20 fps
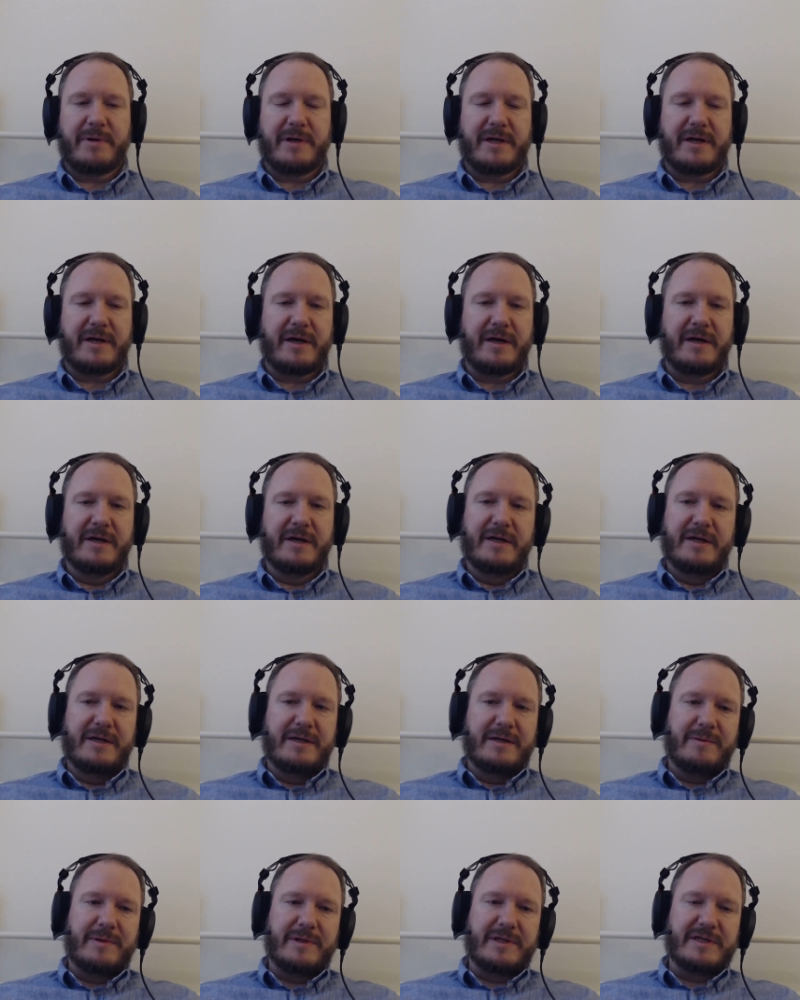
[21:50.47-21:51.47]
But
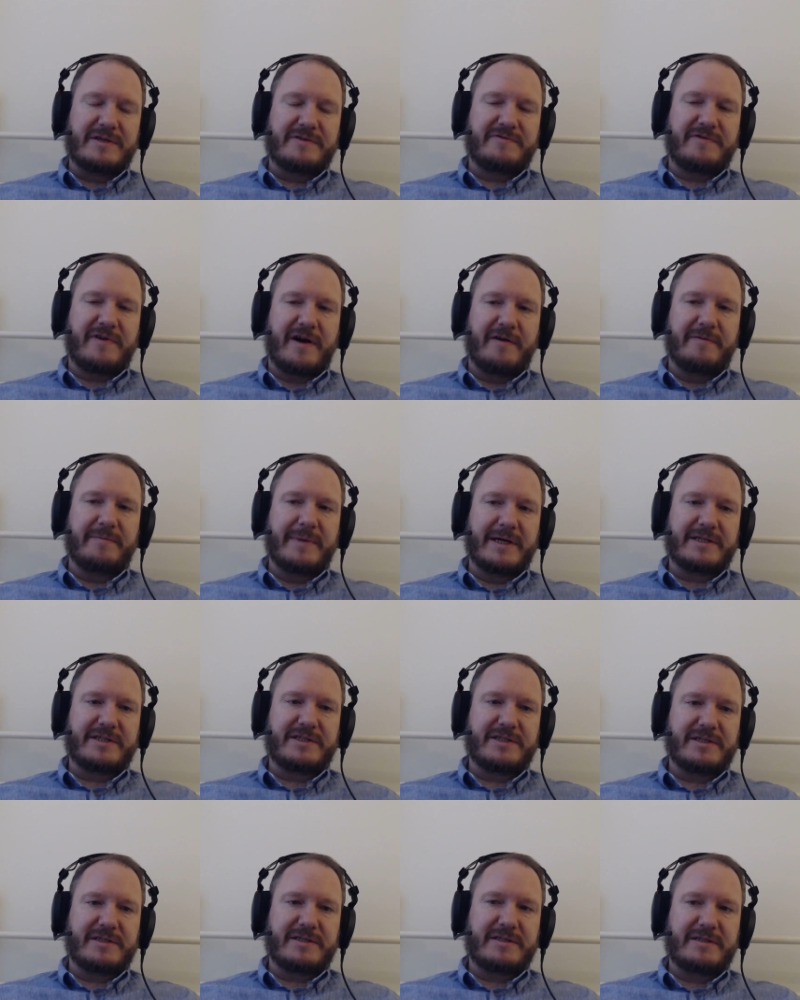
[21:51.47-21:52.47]
when there's 5
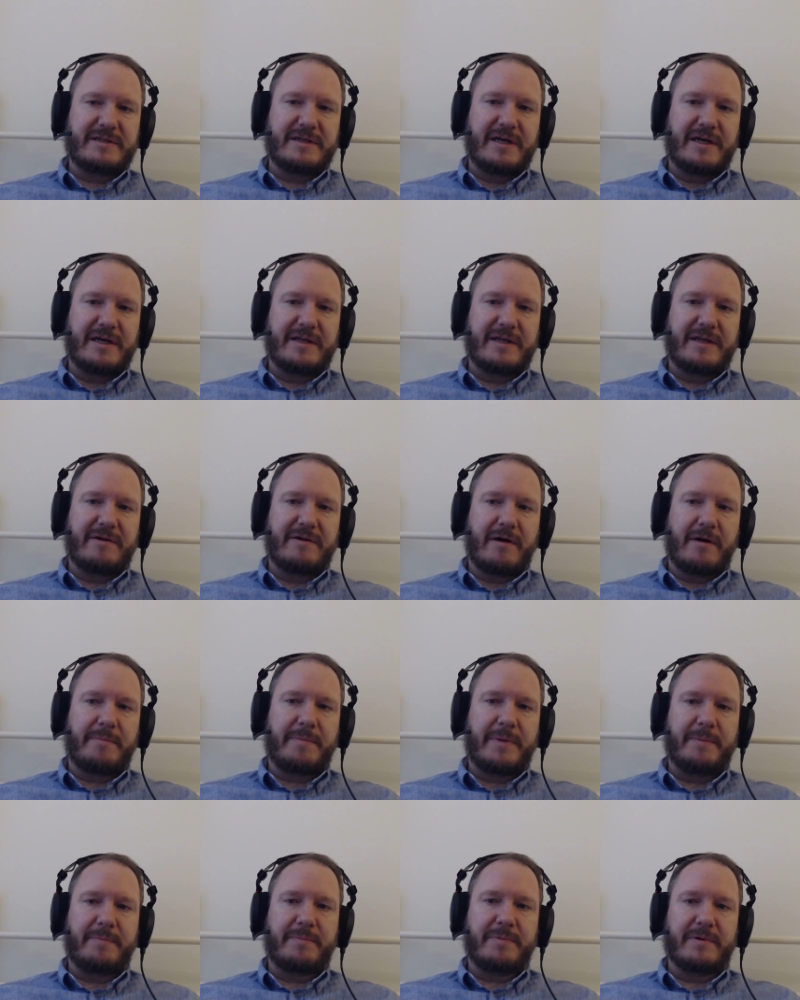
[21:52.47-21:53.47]
matches, there are
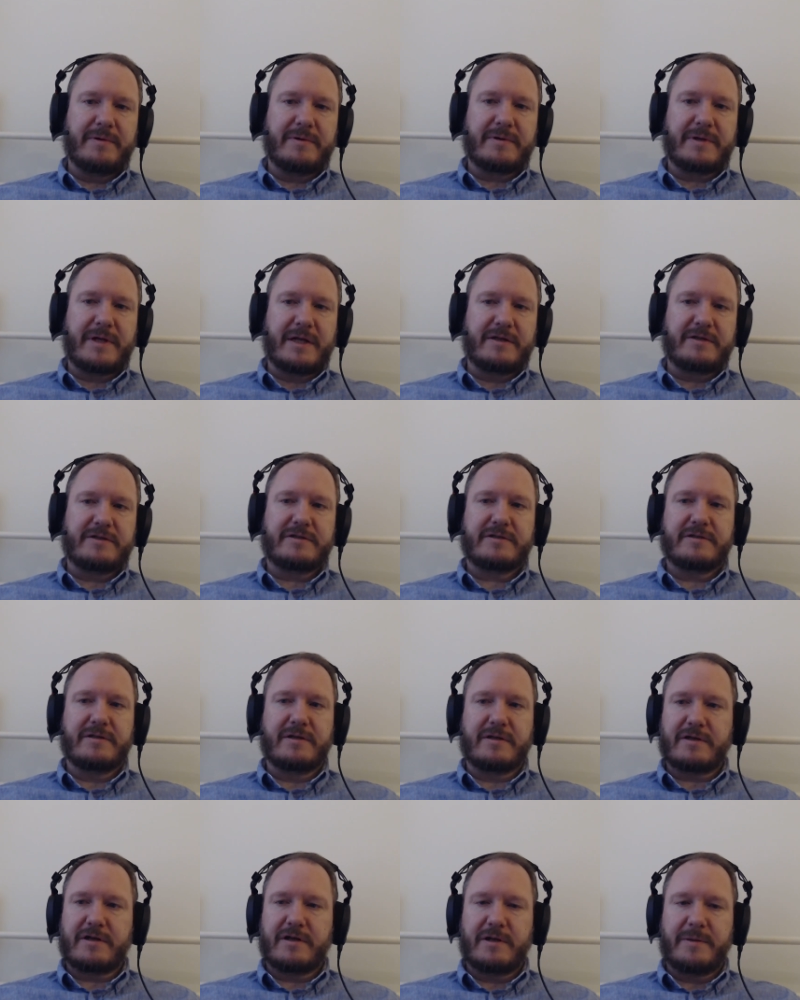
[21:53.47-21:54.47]
people that's
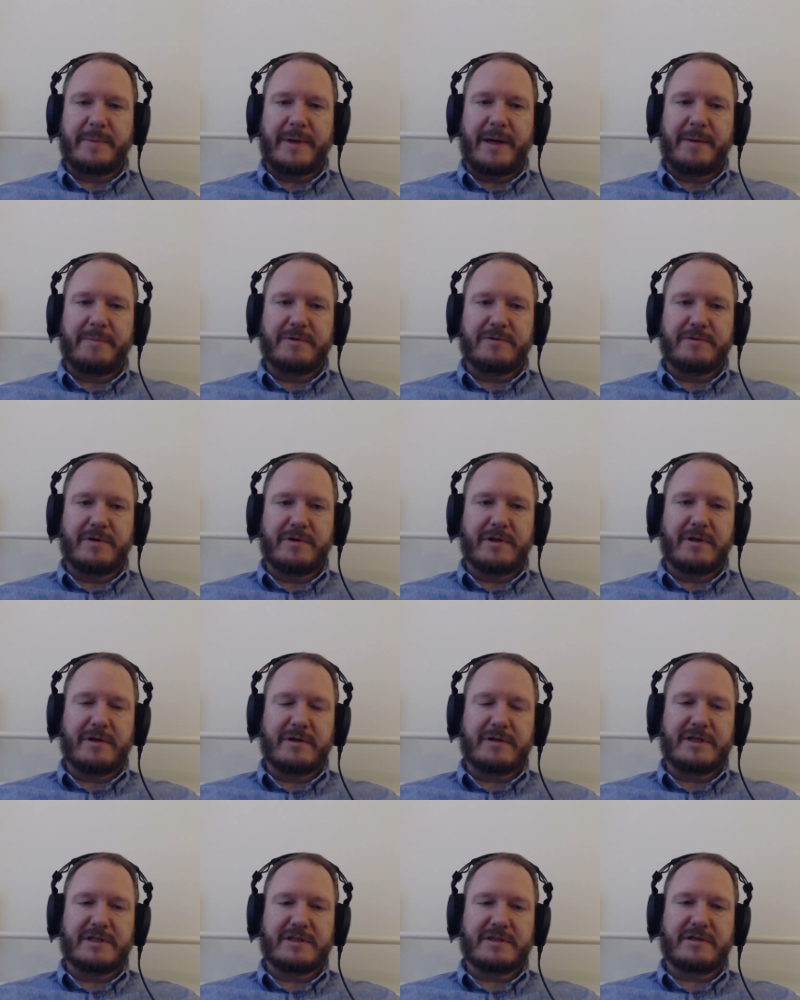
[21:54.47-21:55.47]
not going to be able to
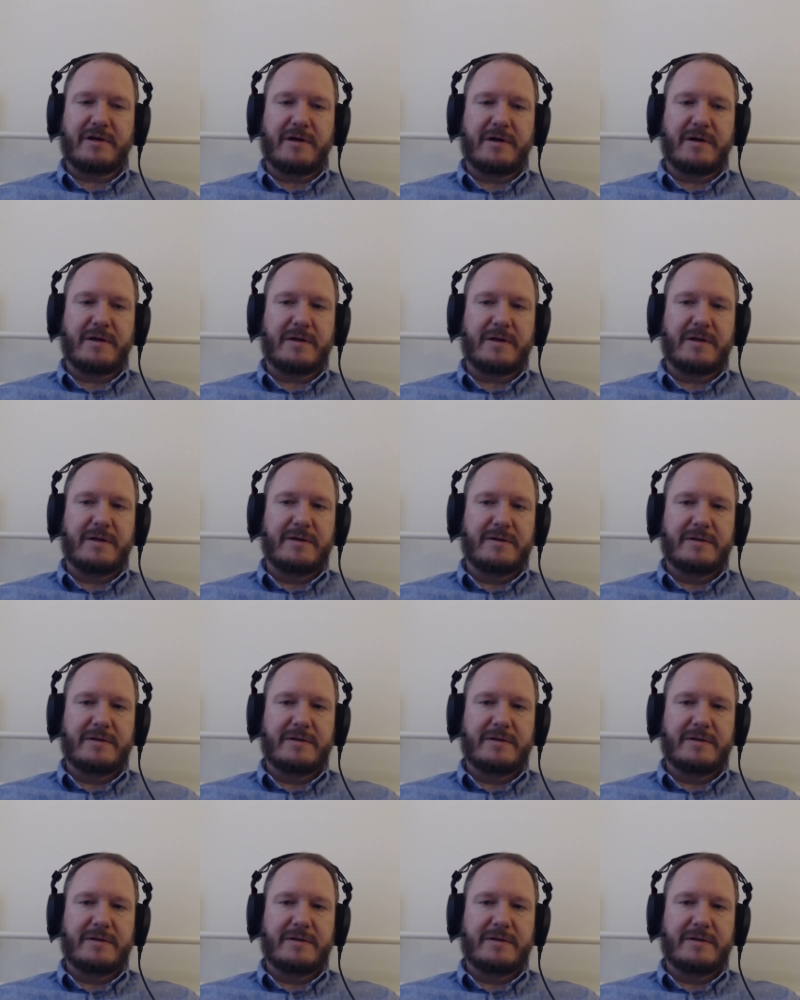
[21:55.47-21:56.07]
unlock this card